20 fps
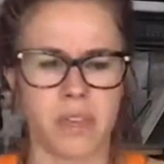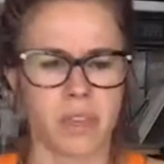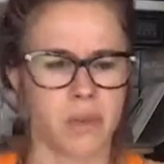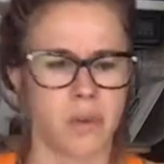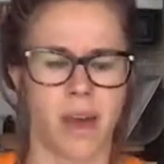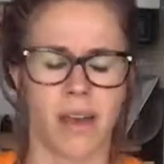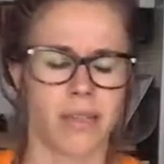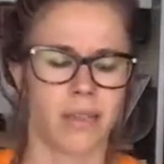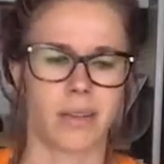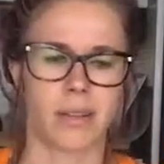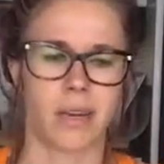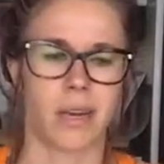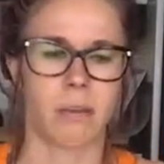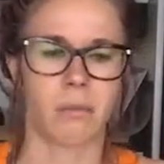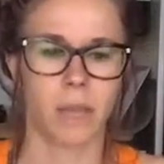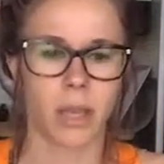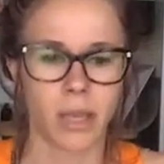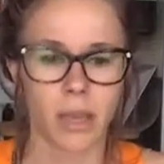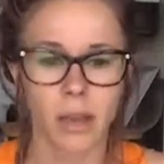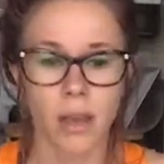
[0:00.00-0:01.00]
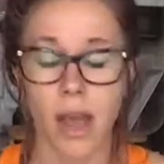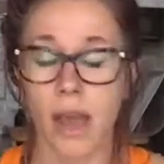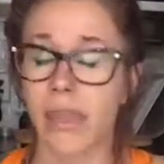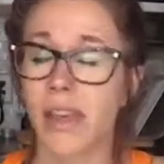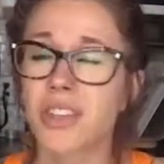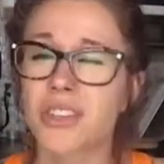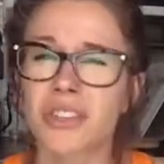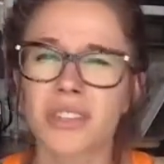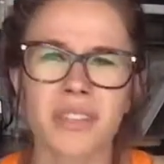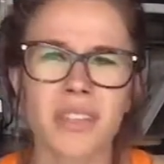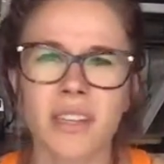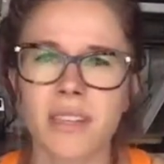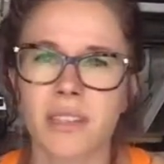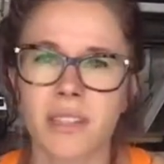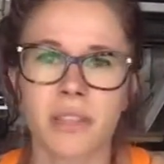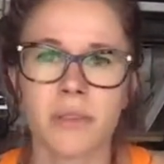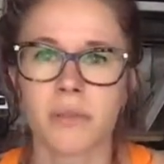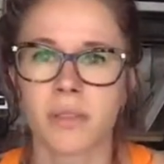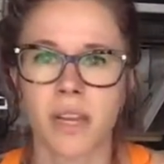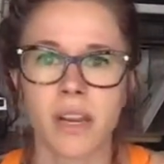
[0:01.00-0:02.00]
think you had the time. Like, and that's just an
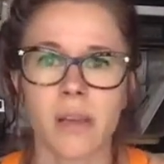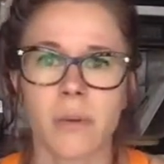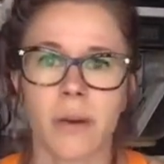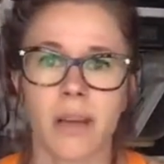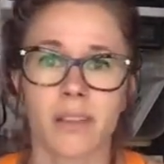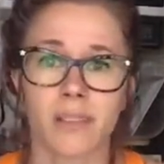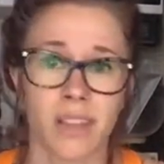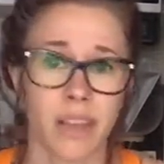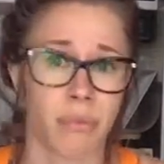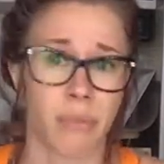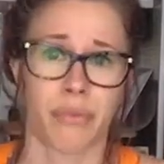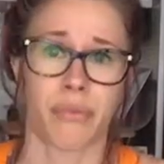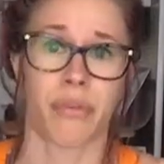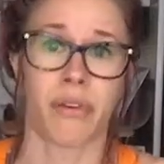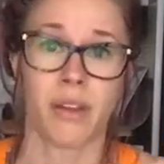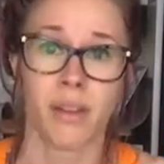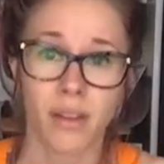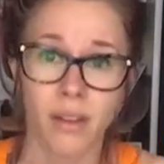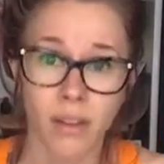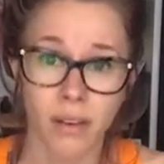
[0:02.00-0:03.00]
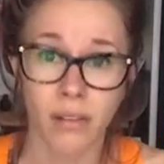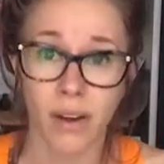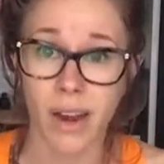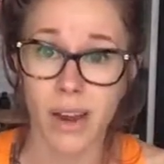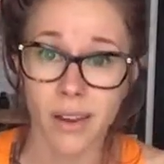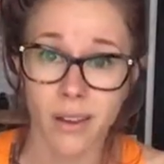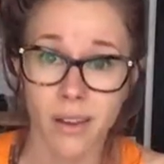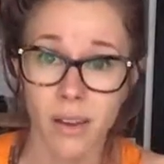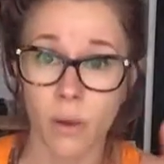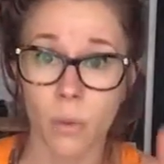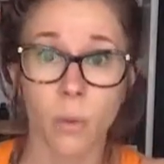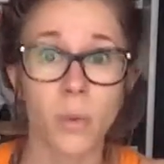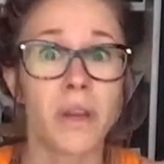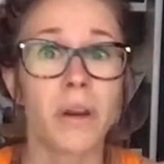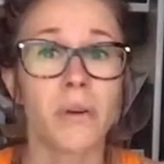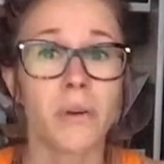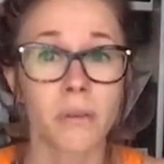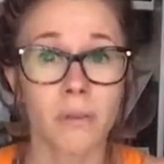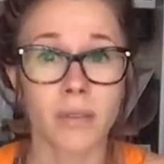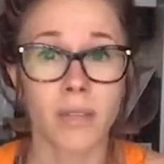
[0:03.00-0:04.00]
excuse anyways, like, pfft, right? We
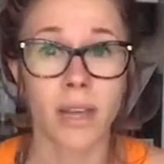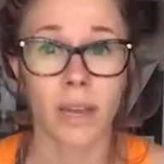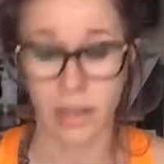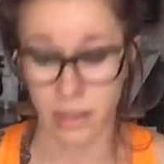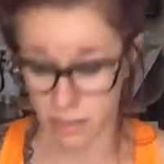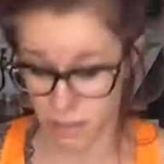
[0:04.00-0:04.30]
don't use that